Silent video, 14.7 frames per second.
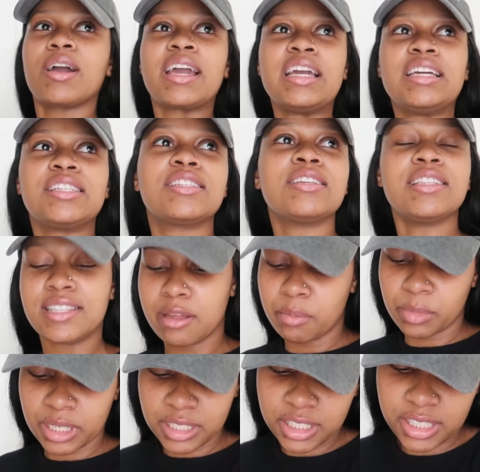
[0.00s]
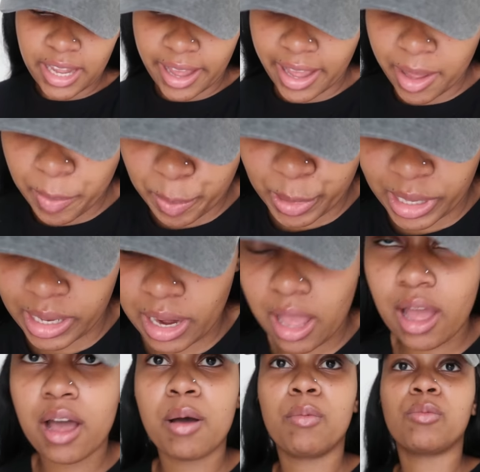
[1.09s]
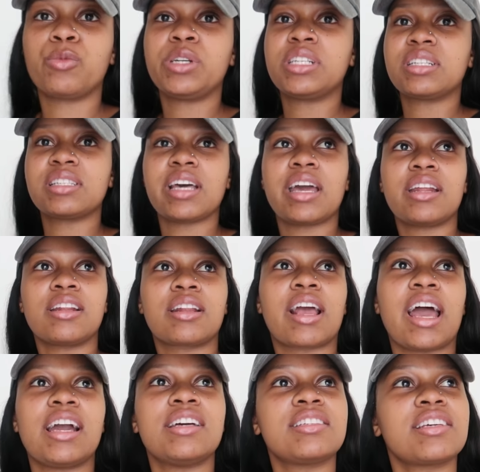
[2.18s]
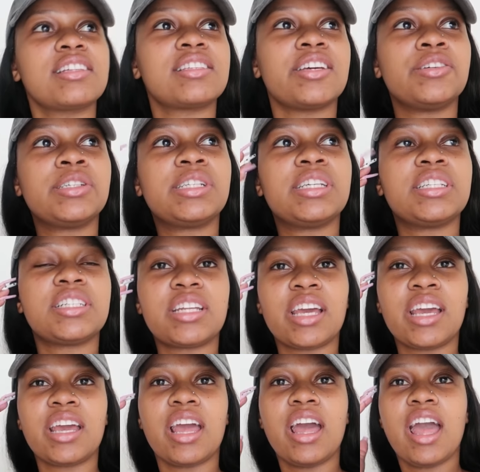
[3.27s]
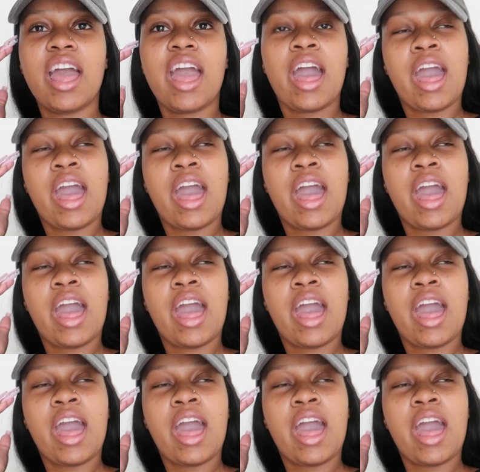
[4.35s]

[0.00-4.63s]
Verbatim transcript: okay, since somebody's shy, but um, we decided, guys, it's Heritage Day,